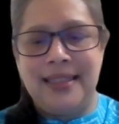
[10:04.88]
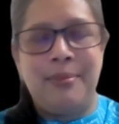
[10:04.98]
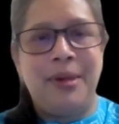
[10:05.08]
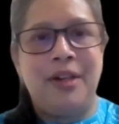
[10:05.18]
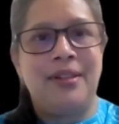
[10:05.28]

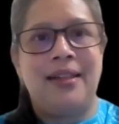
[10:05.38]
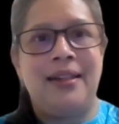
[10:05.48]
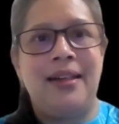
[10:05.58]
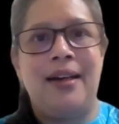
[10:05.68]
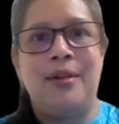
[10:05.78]
about
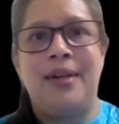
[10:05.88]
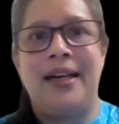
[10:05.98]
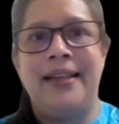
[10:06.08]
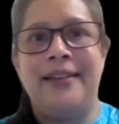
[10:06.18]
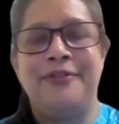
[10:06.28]
how
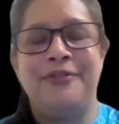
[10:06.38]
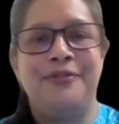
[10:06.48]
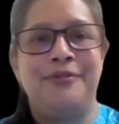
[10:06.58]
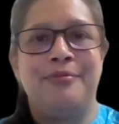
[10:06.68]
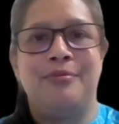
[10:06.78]
I have
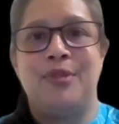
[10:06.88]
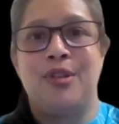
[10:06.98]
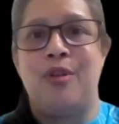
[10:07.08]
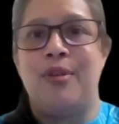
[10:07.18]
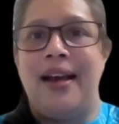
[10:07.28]

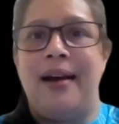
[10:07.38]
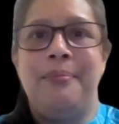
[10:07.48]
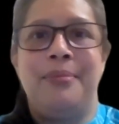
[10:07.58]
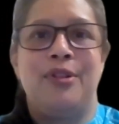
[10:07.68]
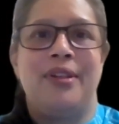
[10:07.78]
grown up.
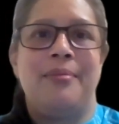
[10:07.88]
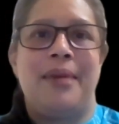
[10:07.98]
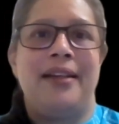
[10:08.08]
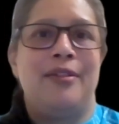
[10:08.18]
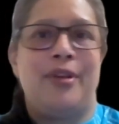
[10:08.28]
During
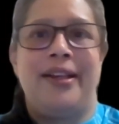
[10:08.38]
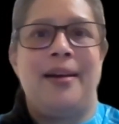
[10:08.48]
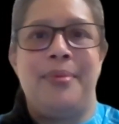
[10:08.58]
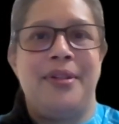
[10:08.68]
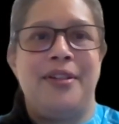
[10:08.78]
my growing
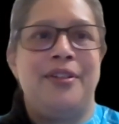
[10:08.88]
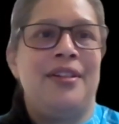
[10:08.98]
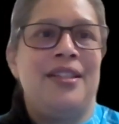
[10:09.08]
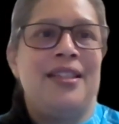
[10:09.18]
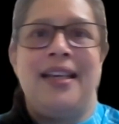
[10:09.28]
up
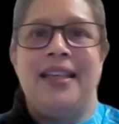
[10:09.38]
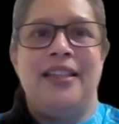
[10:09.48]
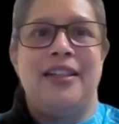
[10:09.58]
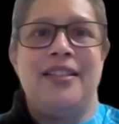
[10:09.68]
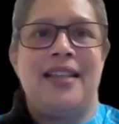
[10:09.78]

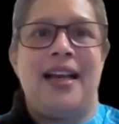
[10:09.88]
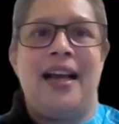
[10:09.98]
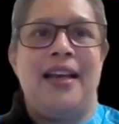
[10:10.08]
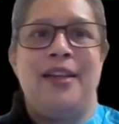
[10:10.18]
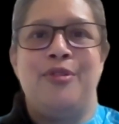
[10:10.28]
years,
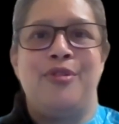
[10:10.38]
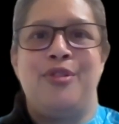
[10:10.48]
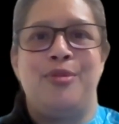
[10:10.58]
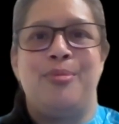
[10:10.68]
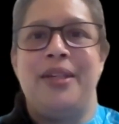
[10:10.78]
I
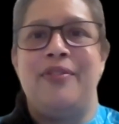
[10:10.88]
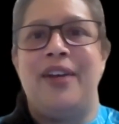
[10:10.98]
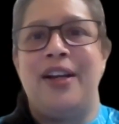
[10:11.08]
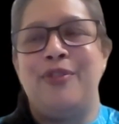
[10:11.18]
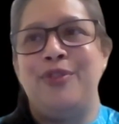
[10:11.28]
used to be
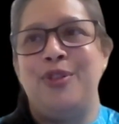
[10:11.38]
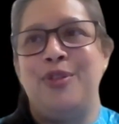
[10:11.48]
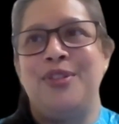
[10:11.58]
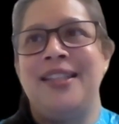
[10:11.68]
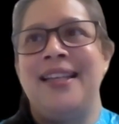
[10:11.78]
one of
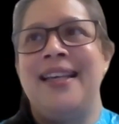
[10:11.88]
those